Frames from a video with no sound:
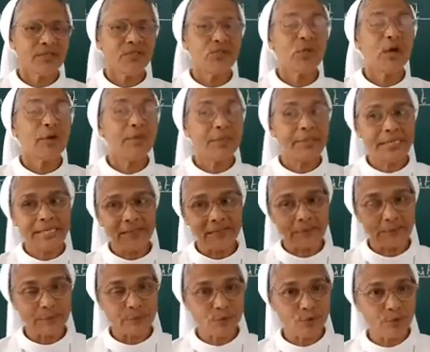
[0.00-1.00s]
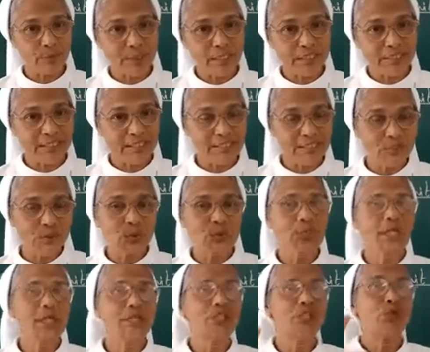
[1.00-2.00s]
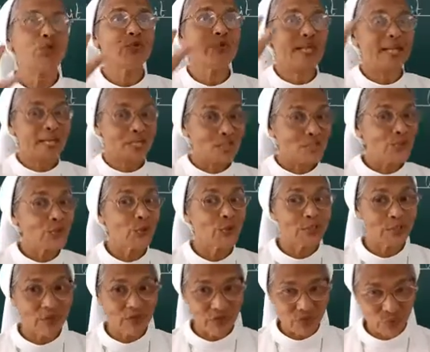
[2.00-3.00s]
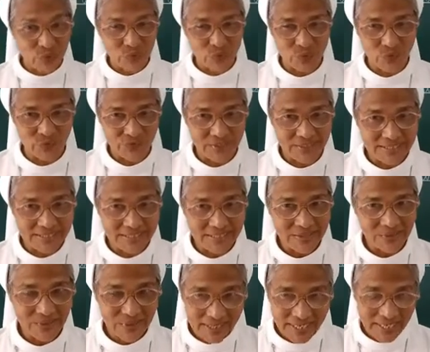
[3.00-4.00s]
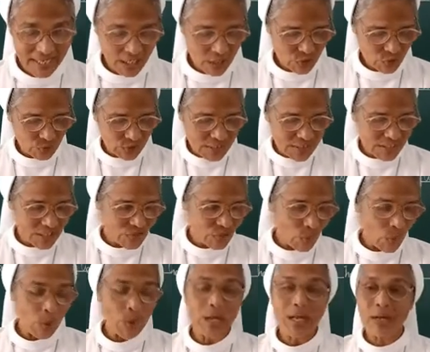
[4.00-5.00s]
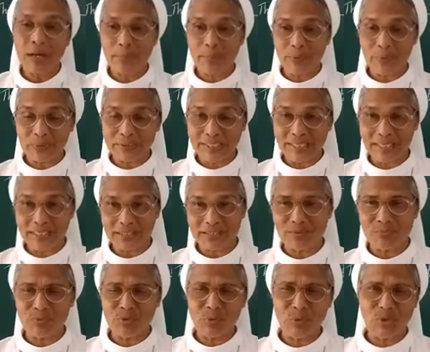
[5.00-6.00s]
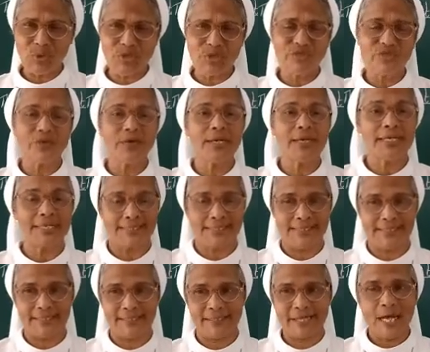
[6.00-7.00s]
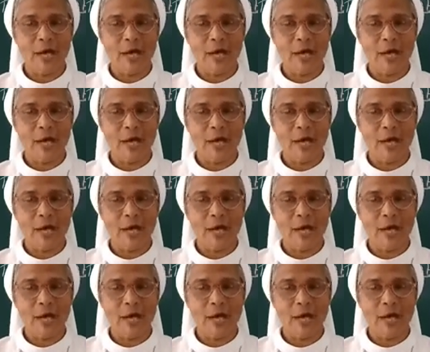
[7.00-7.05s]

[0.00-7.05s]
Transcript: You have to give up so many things so that you will enjoy the fruit of it. Okay? So this is all about the lesson. Beautiful lesson.